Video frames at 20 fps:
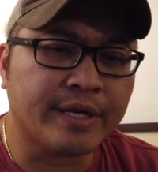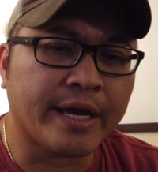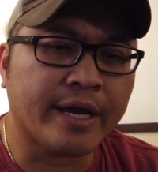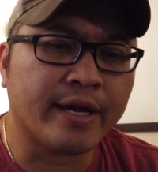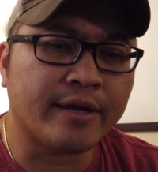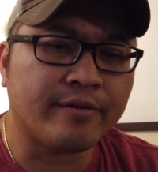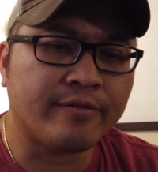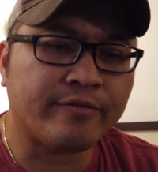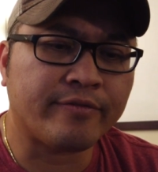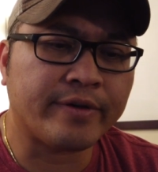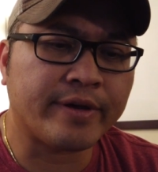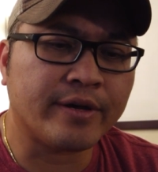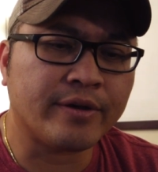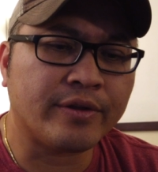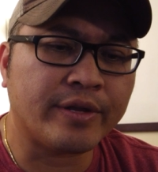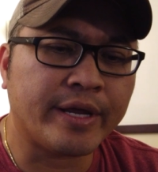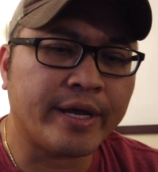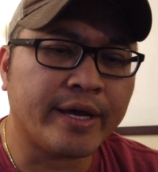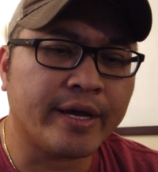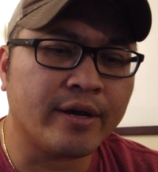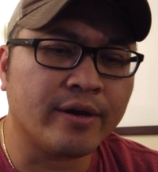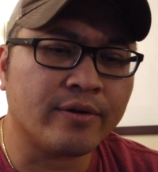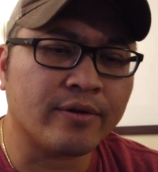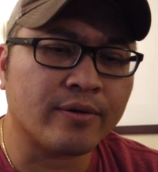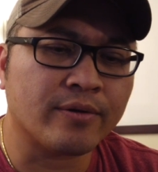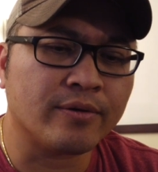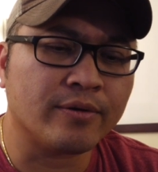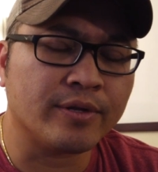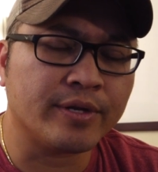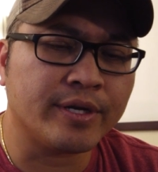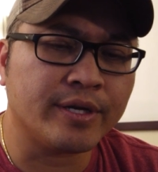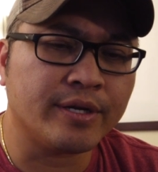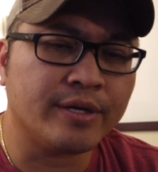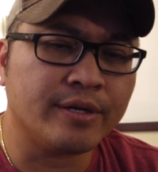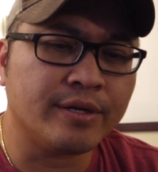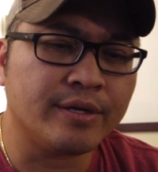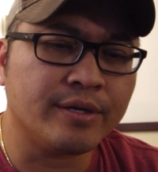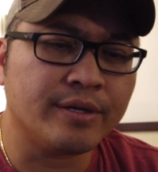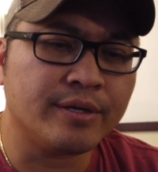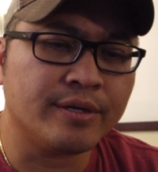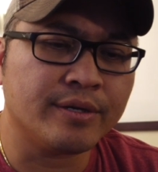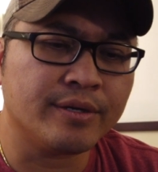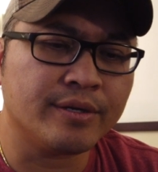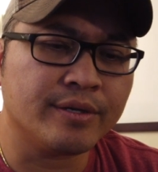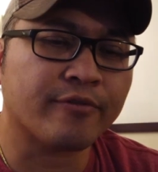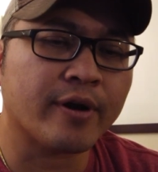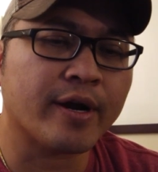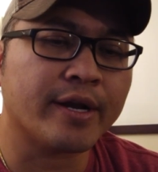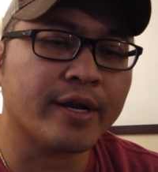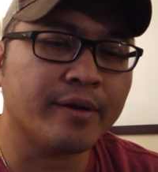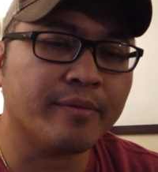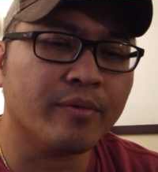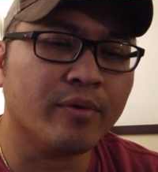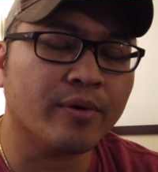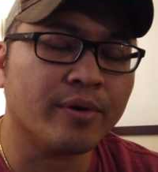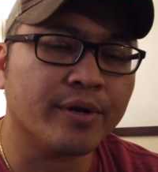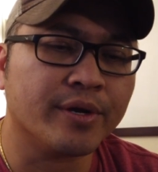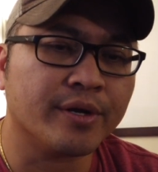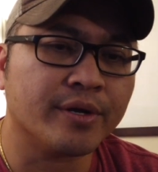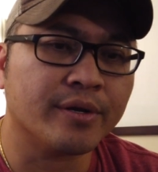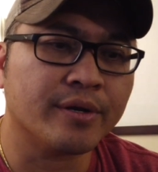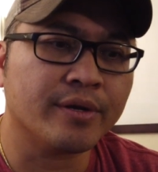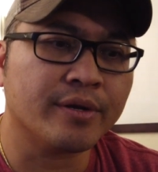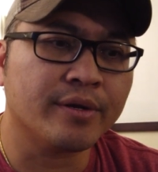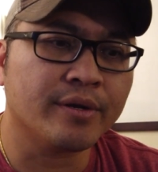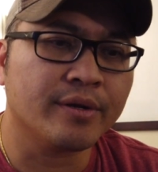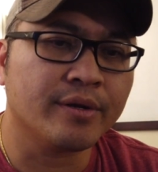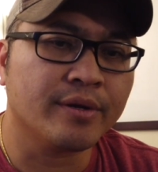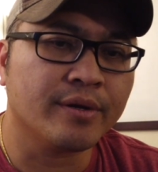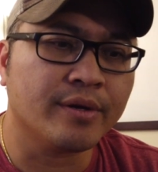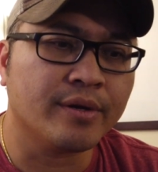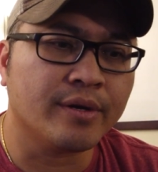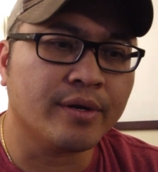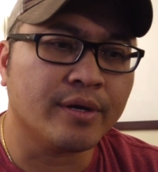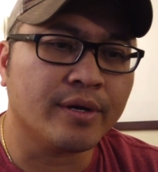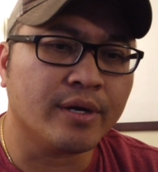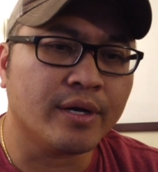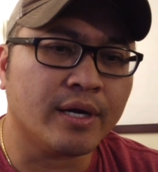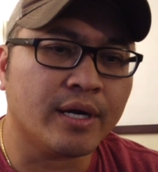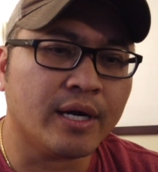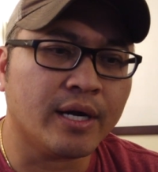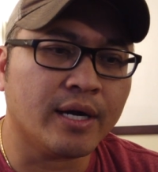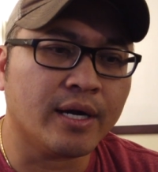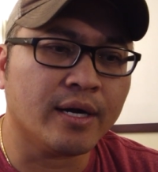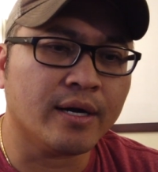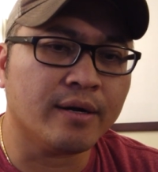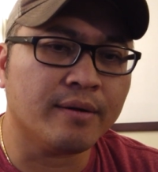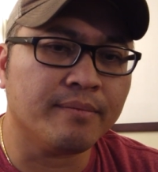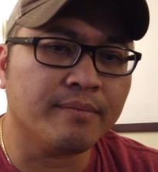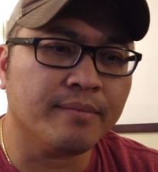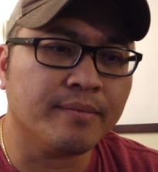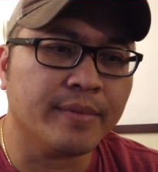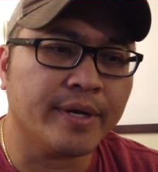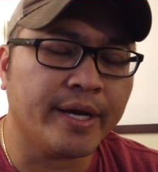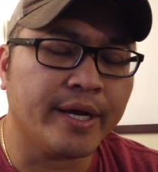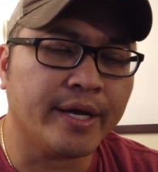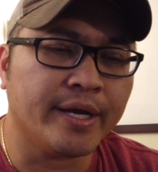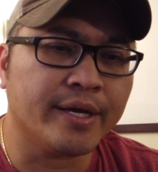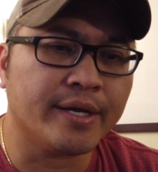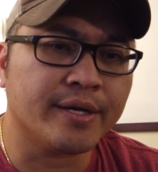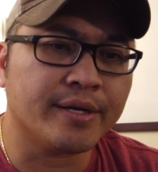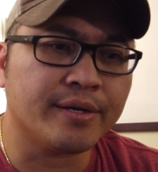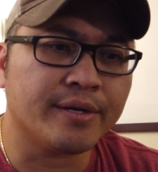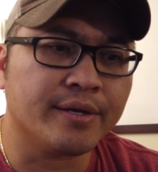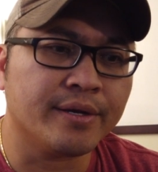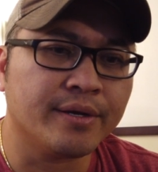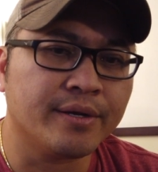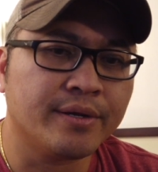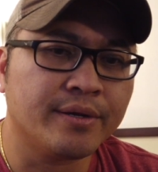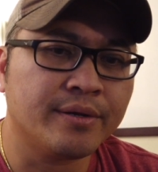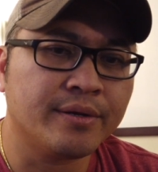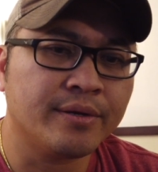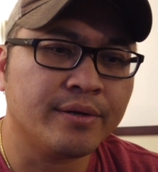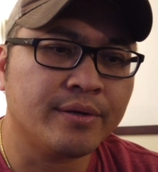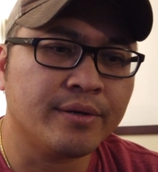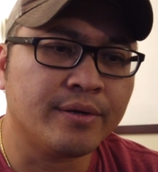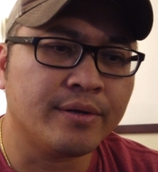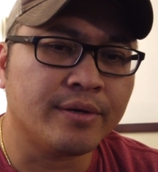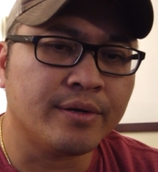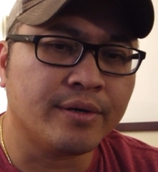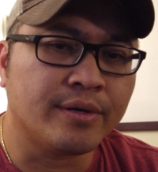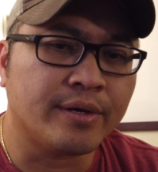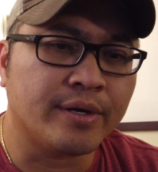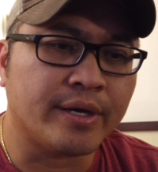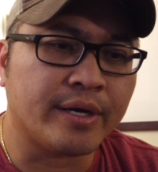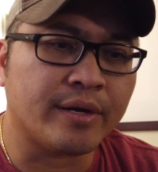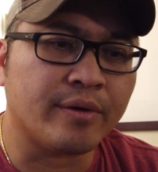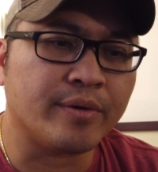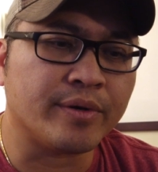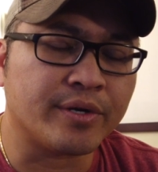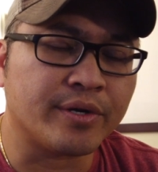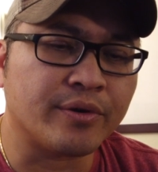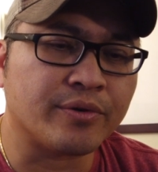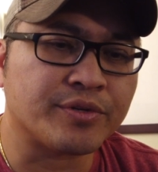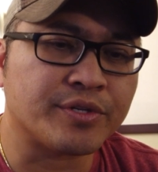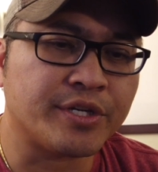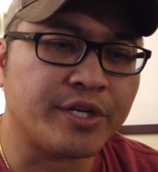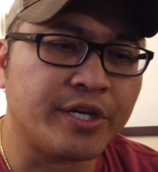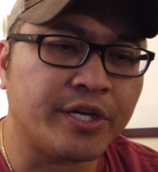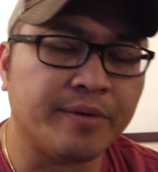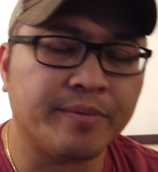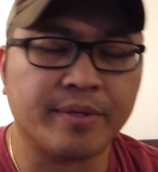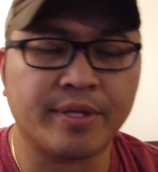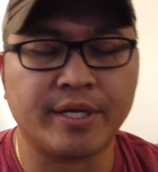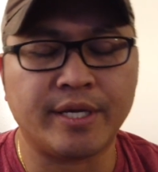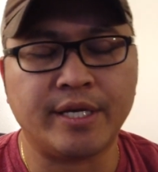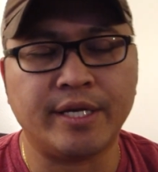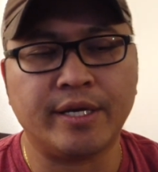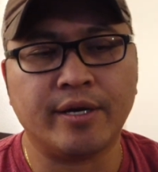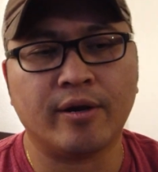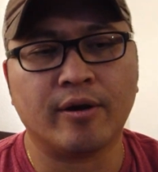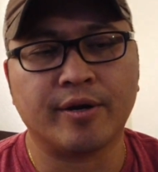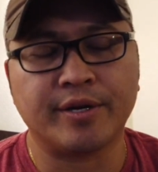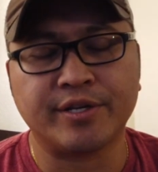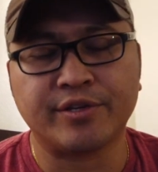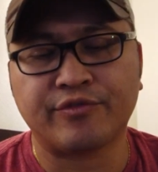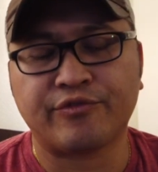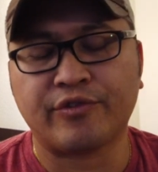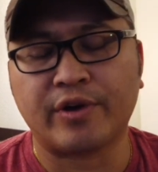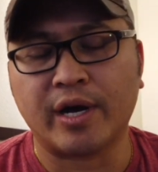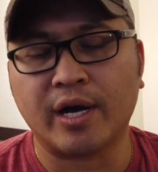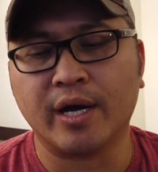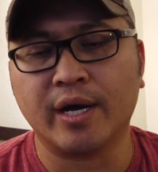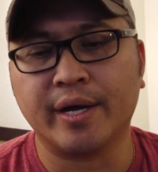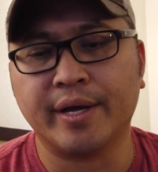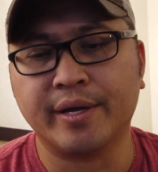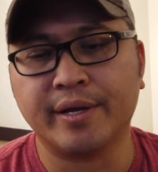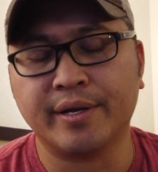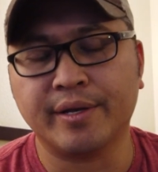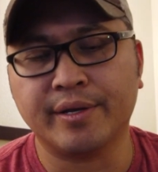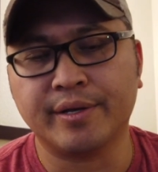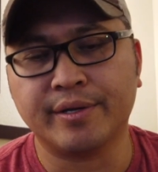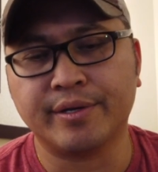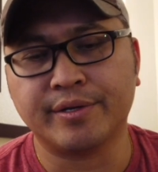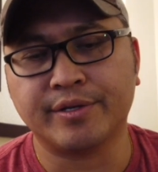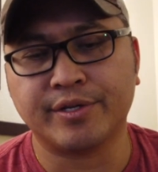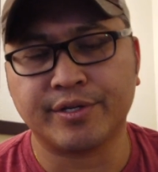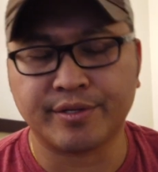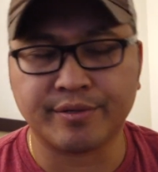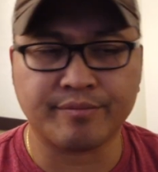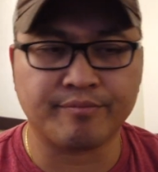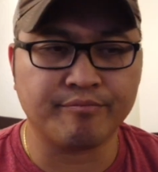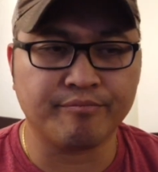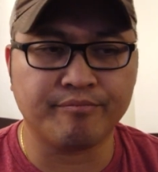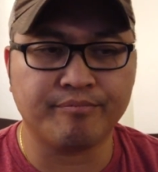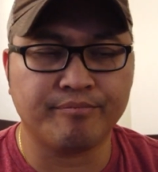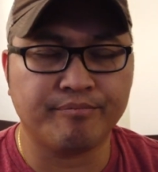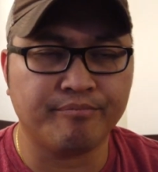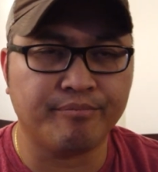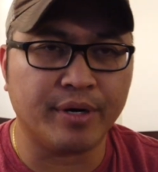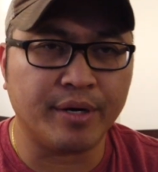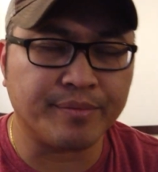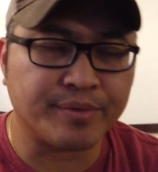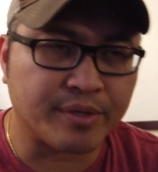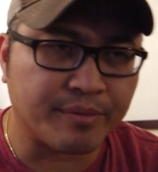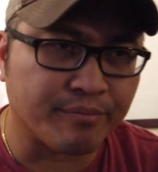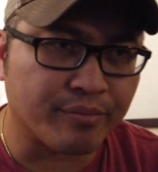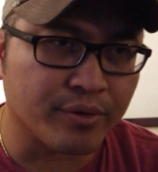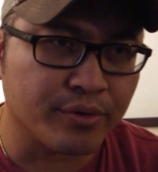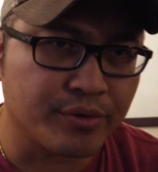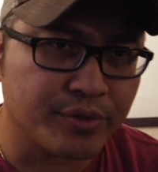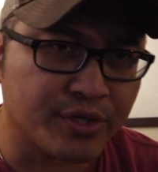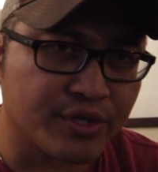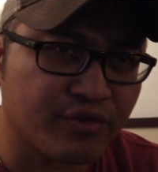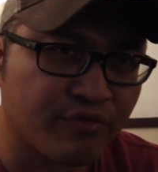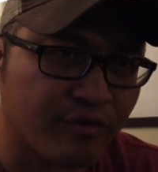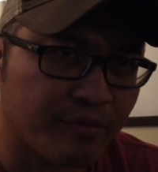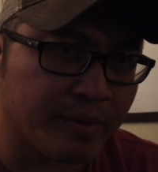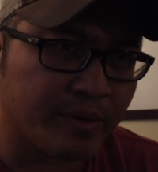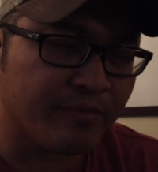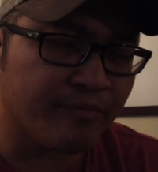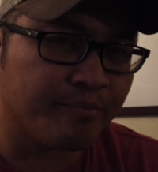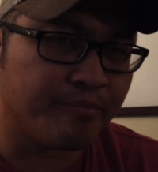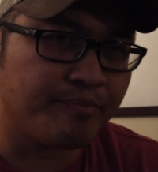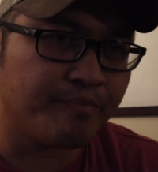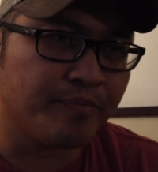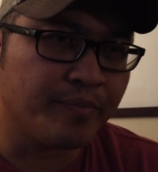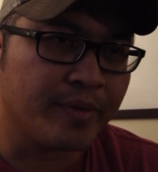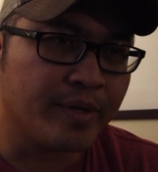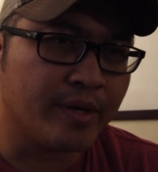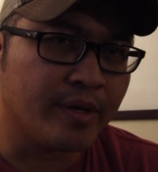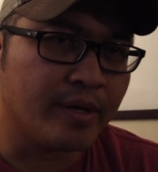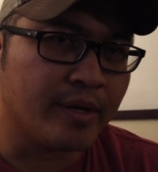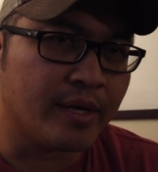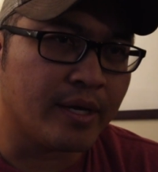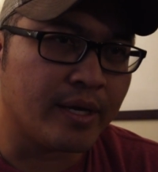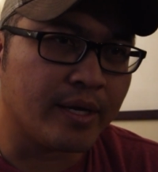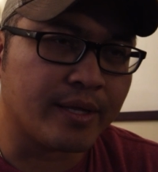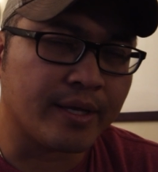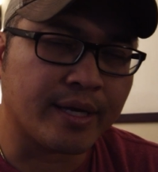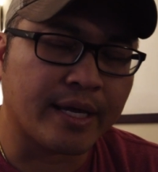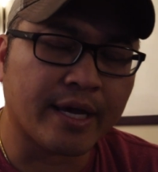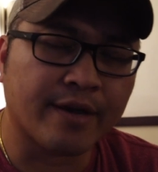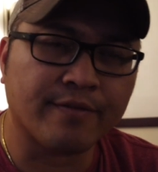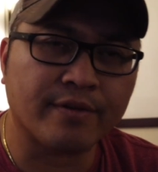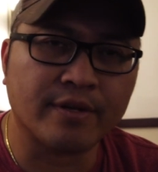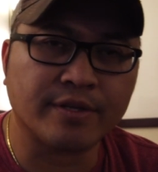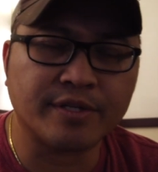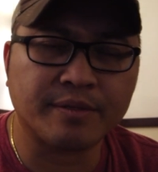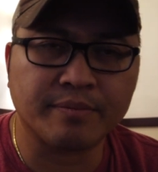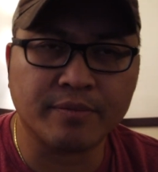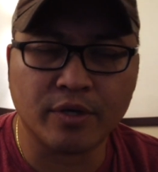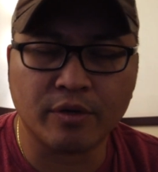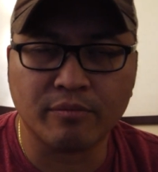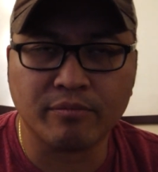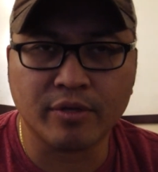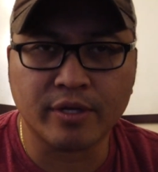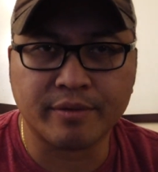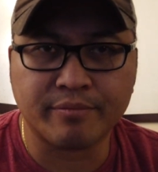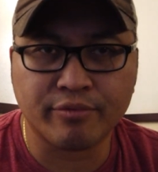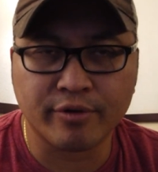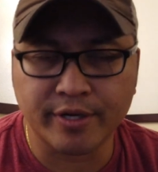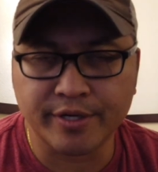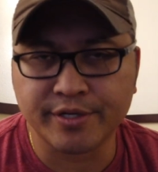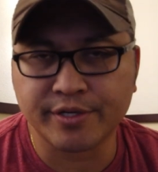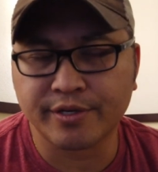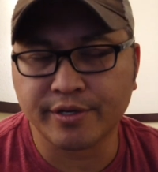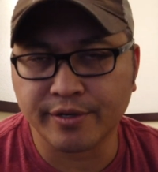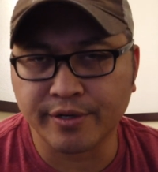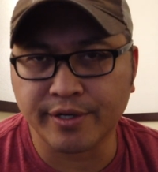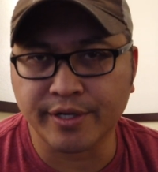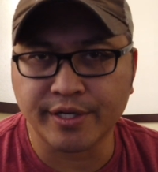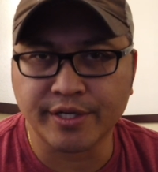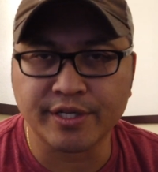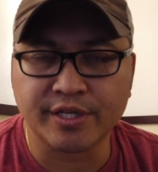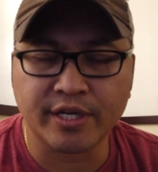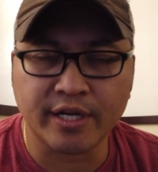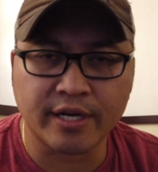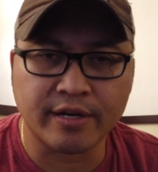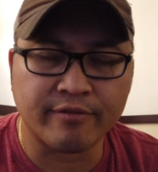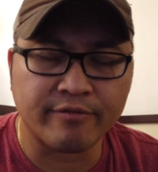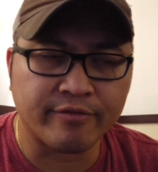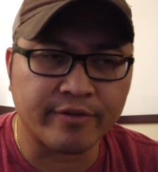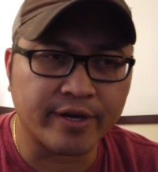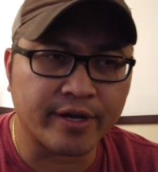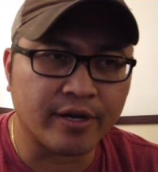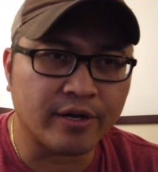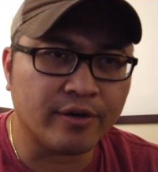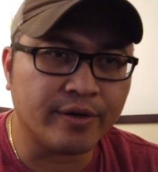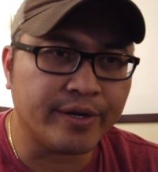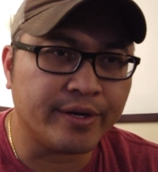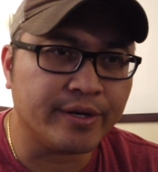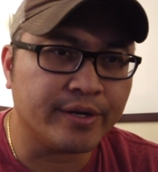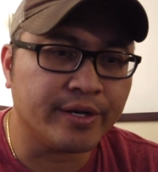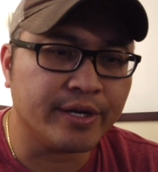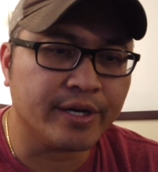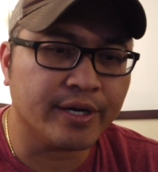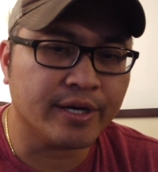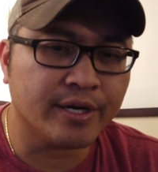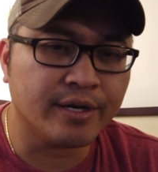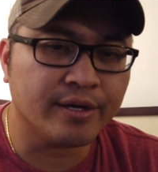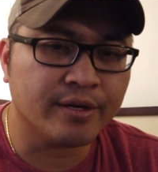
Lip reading: Dad fell down early Friday morning, and I went to go see him at the ER. He's fine. Just bumps and bruises from him, I think, having some low blood pressure, and he just kind of fell, and